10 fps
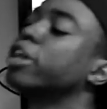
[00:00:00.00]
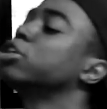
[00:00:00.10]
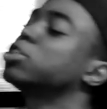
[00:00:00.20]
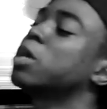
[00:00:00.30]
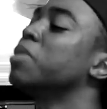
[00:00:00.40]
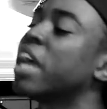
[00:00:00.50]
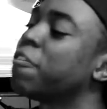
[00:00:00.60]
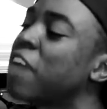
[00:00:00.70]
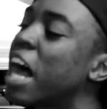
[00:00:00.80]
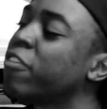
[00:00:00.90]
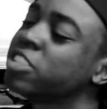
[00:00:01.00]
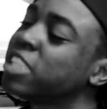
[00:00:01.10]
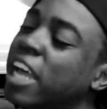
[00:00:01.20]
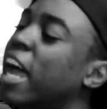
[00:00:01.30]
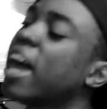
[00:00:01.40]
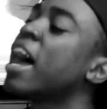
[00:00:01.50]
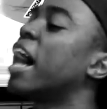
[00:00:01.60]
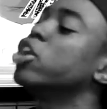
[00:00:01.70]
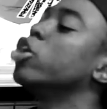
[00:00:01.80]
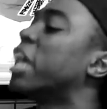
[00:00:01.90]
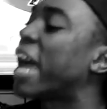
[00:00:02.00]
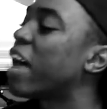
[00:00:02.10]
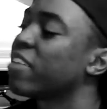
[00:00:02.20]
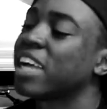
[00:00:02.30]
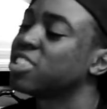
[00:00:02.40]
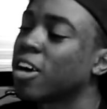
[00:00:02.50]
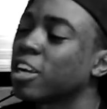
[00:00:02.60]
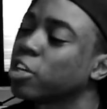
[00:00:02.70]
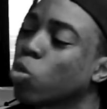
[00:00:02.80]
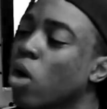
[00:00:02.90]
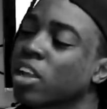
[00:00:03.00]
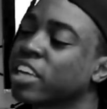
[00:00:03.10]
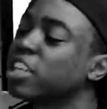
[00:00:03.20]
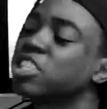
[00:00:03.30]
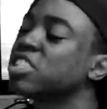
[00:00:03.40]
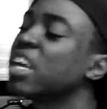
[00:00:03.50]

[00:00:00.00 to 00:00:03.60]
Can you just give me that five instead? I, I know you have it. I saw it in your wallet. Could you